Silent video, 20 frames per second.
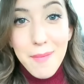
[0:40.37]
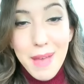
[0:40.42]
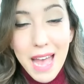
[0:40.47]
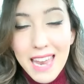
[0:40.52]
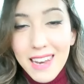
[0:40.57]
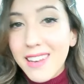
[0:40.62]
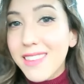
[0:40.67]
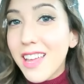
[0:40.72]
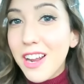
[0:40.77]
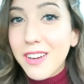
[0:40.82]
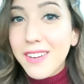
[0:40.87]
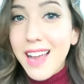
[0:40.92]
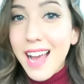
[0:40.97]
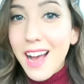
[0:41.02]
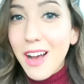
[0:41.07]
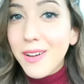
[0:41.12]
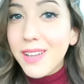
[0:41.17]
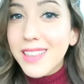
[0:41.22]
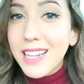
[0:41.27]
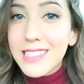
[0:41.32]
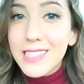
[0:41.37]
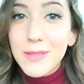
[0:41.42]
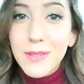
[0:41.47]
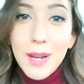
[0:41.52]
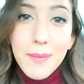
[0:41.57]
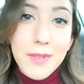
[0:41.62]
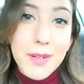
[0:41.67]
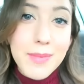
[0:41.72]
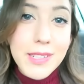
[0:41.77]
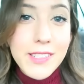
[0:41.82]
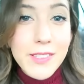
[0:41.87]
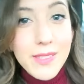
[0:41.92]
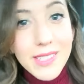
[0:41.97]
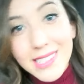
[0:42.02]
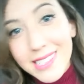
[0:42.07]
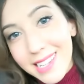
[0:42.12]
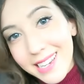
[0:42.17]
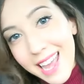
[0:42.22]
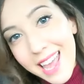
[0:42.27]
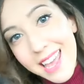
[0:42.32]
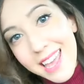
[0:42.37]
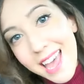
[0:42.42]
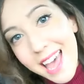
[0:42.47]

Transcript: I'm headed there now and that's what I'm gonna be doing today.